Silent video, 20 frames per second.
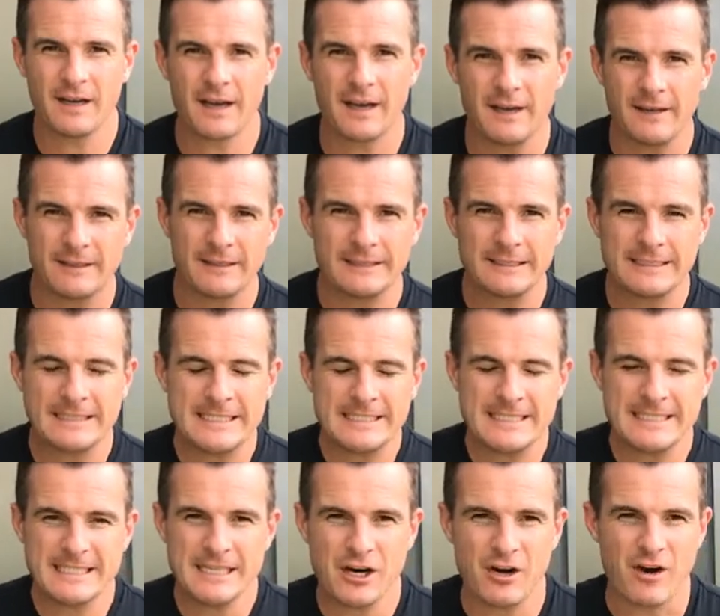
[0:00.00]
Okay,
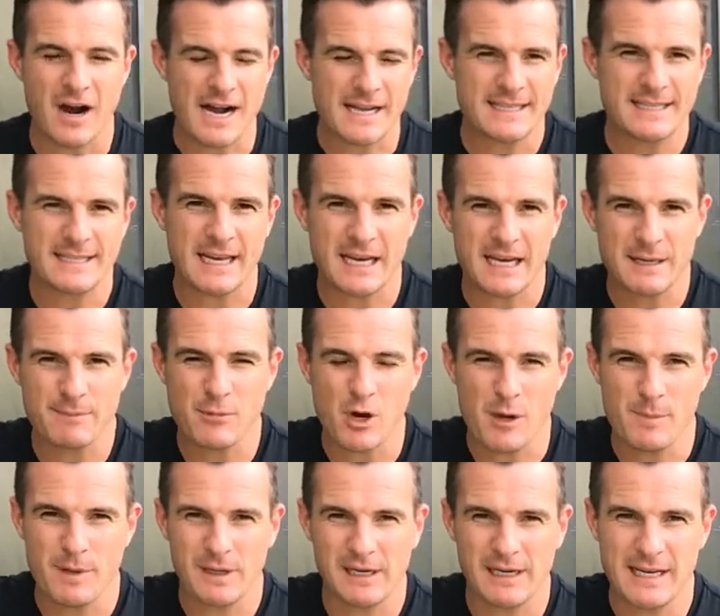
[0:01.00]
all right, second
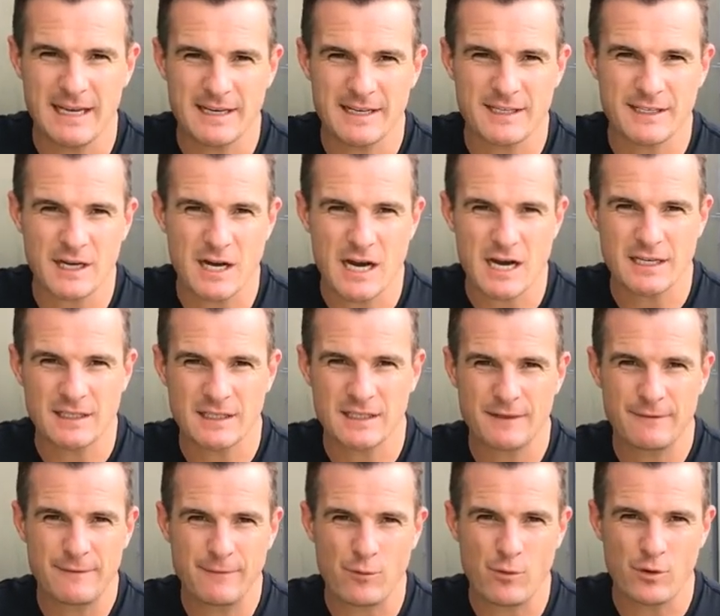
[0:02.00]
mobility
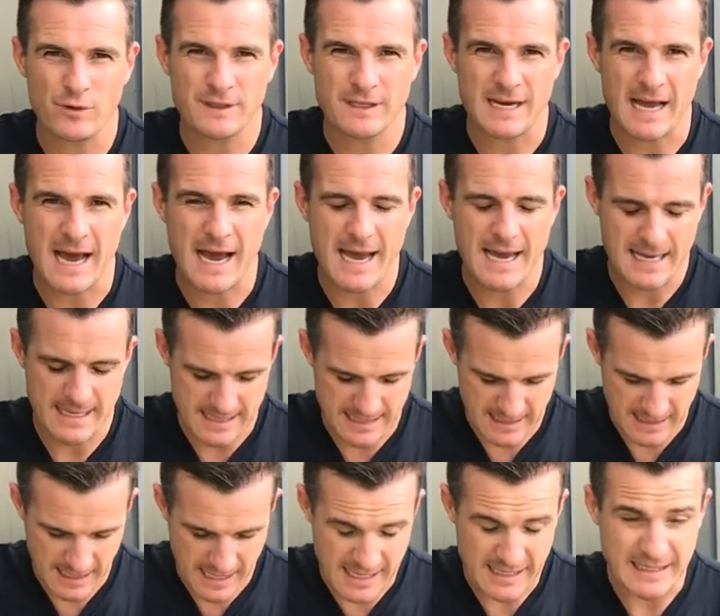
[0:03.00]
exercises for
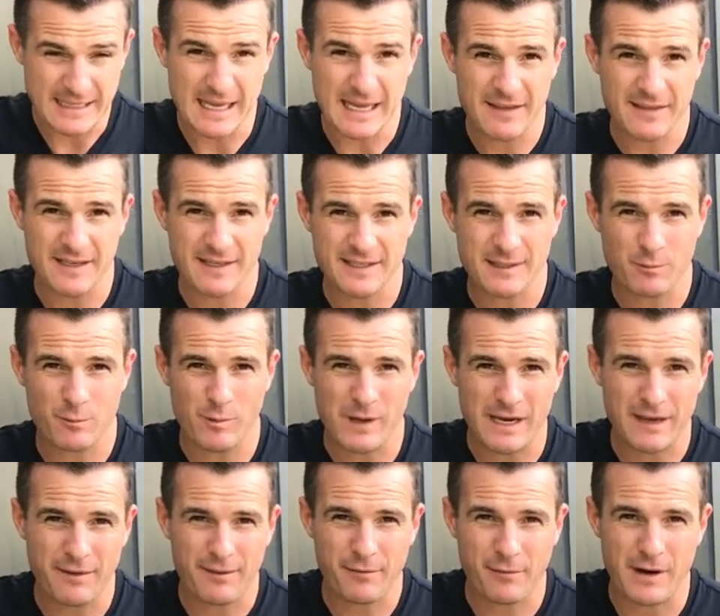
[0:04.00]
today in this
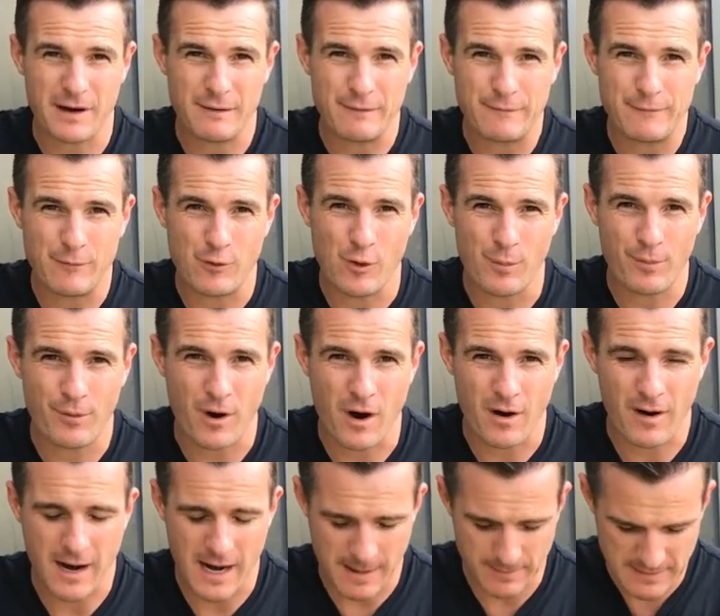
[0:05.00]
week three and four
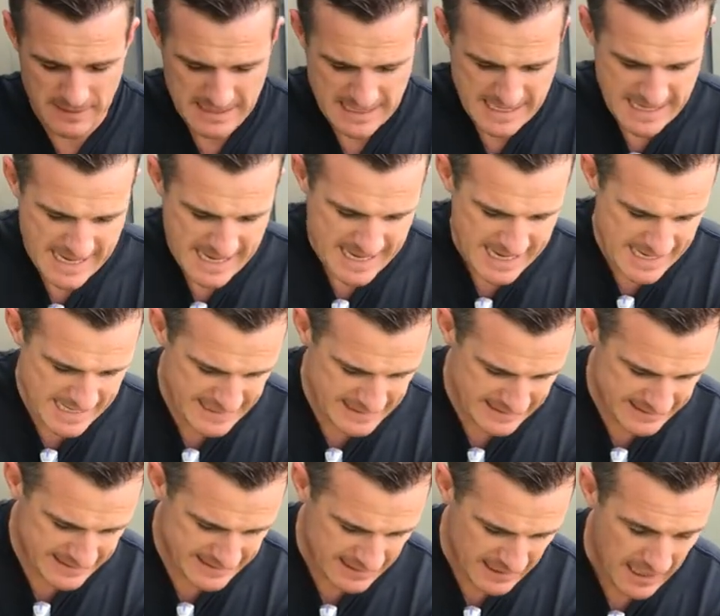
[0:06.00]
program
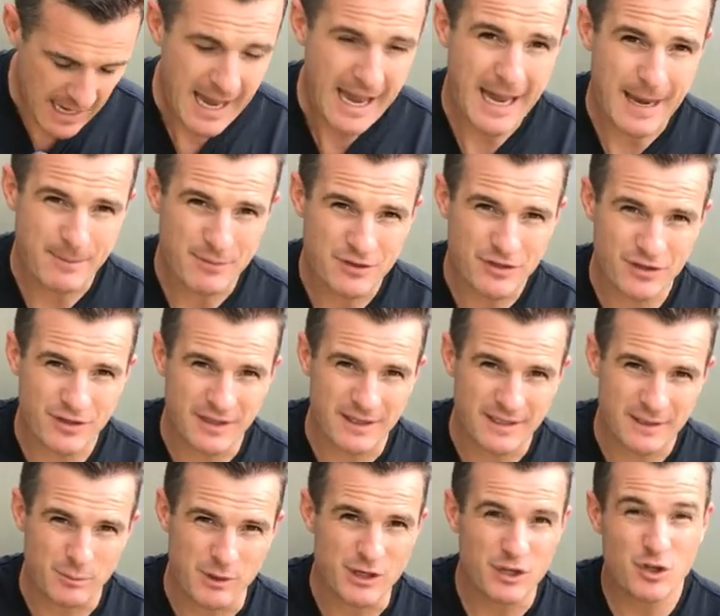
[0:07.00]
is
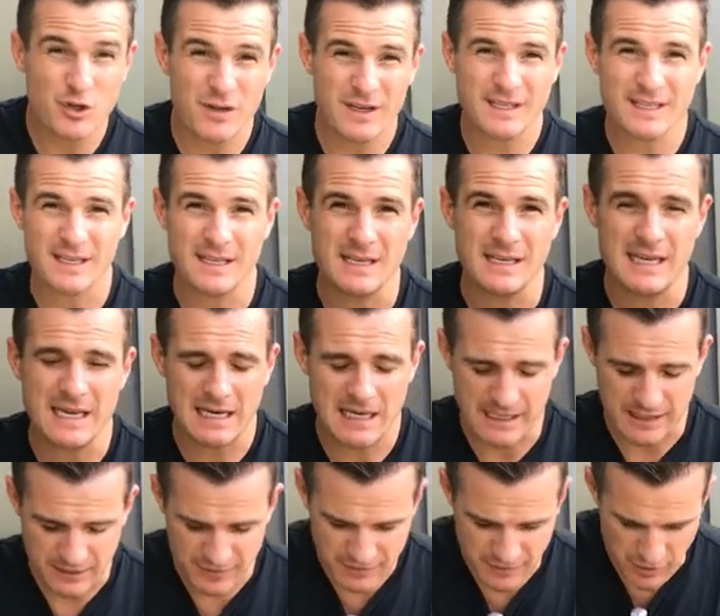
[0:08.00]
hamstrings. We do this in
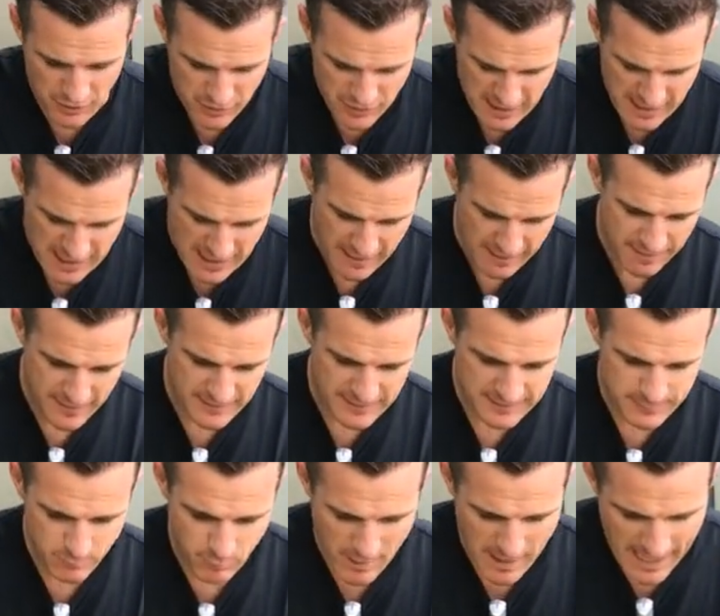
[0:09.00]
kneeling. So
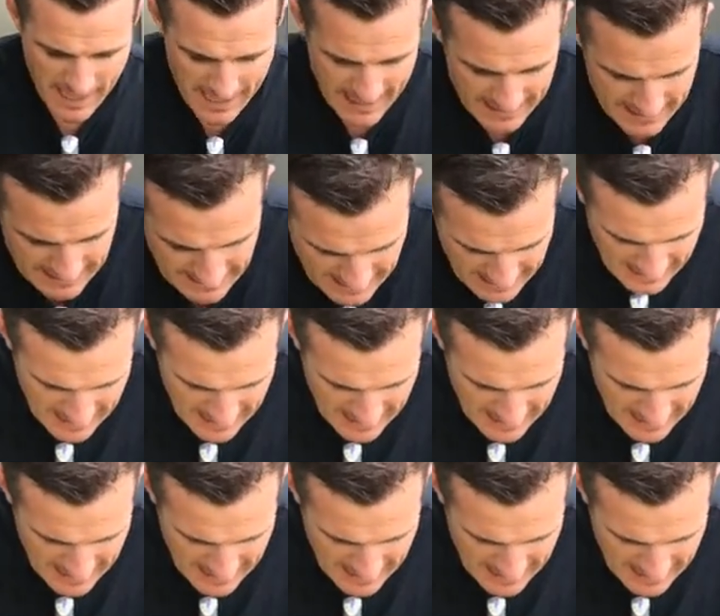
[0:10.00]
this way